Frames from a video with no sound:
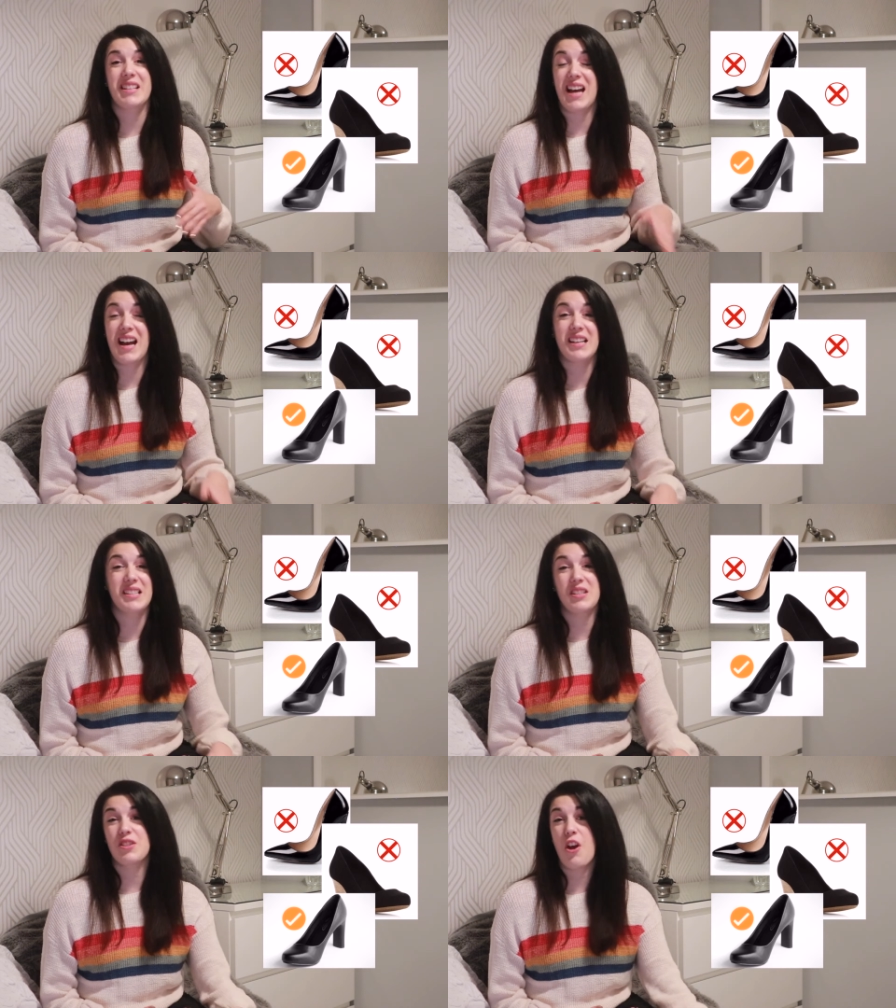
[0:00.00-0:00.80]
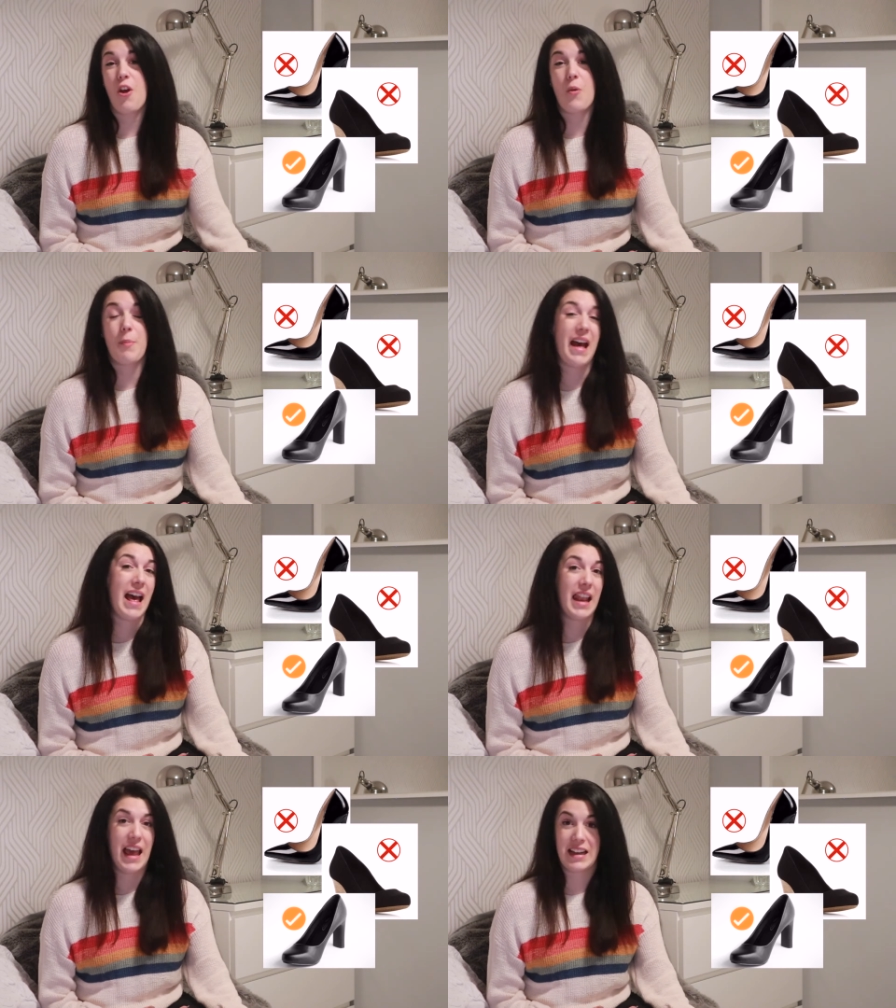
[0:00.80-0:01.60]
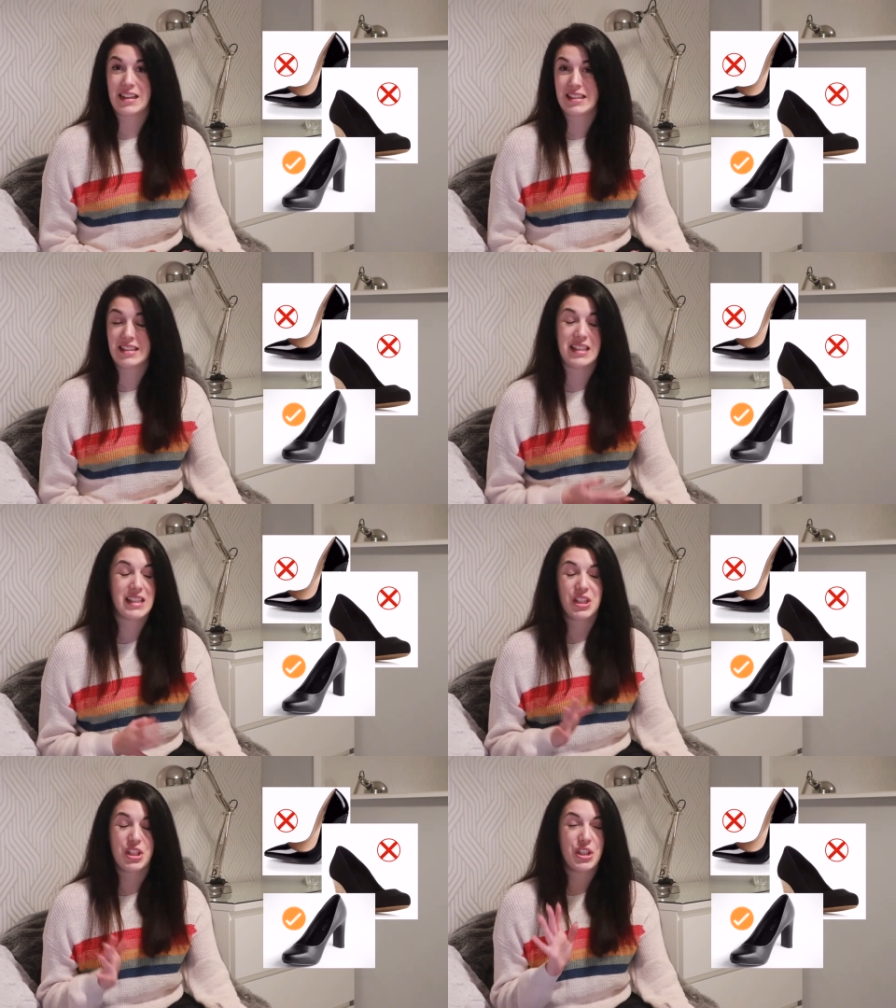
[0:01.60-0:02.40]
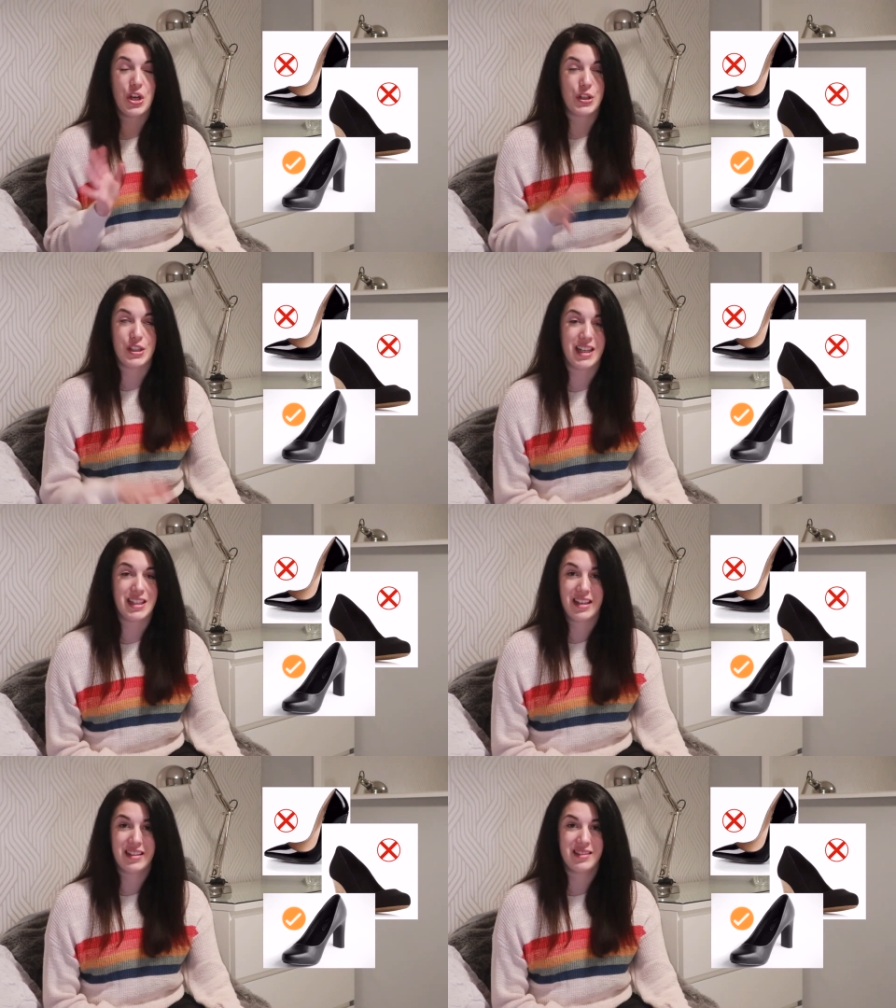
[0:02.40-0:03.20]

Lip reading: tights, no bare legs, it's just not a good idea.